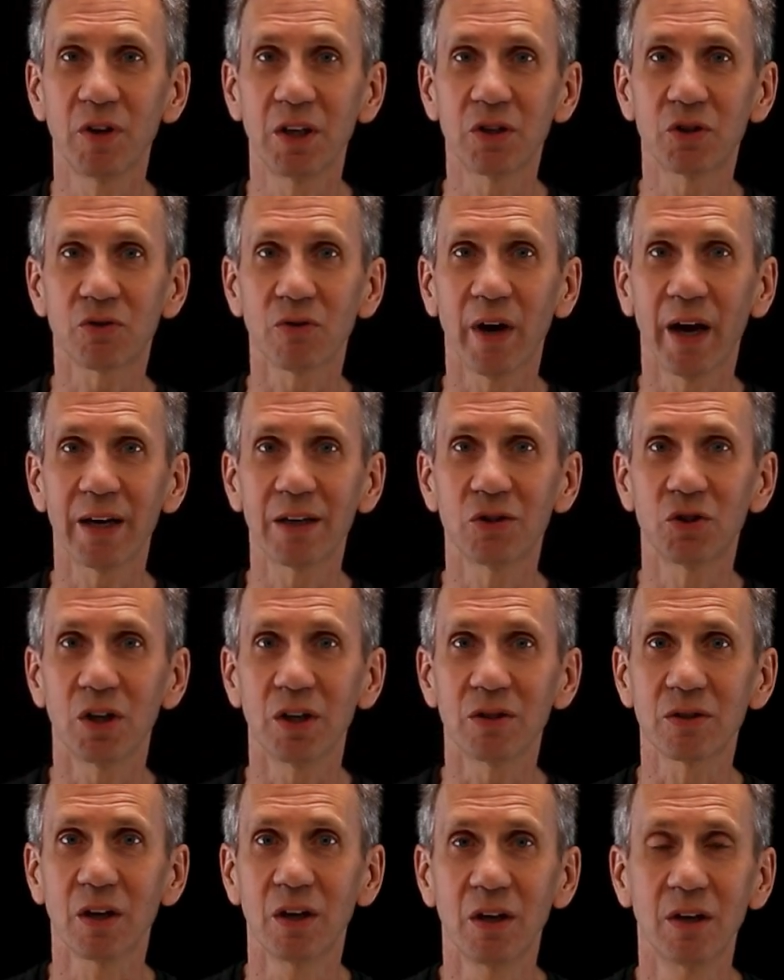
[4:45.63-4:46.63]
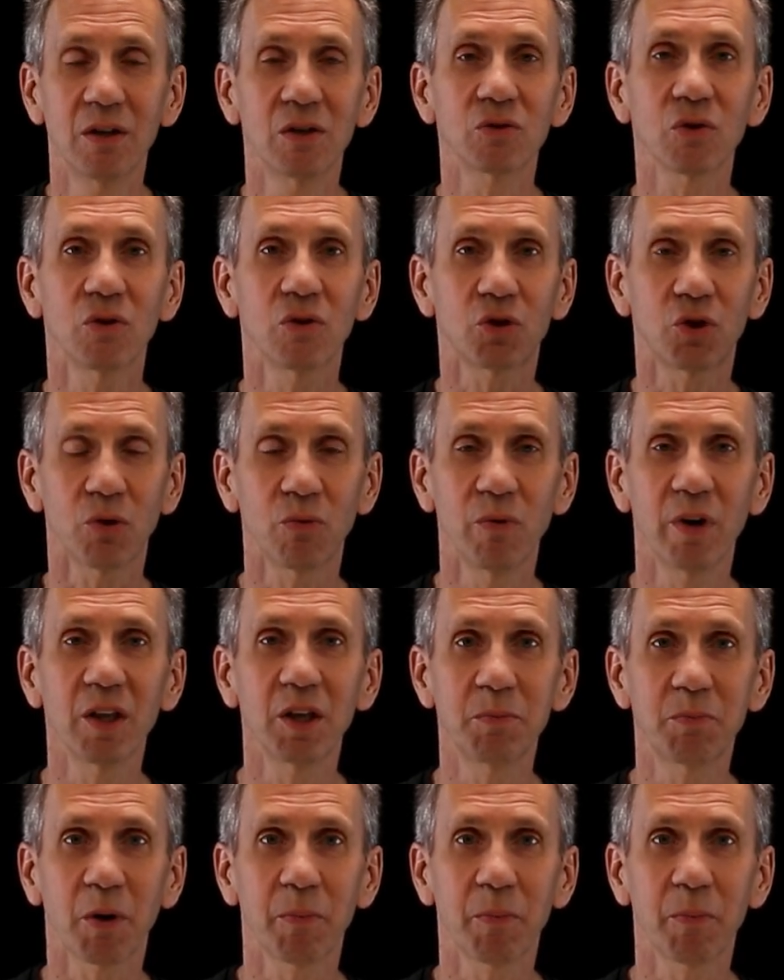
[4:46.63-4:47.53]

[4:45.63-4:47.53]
these strategies so that you're really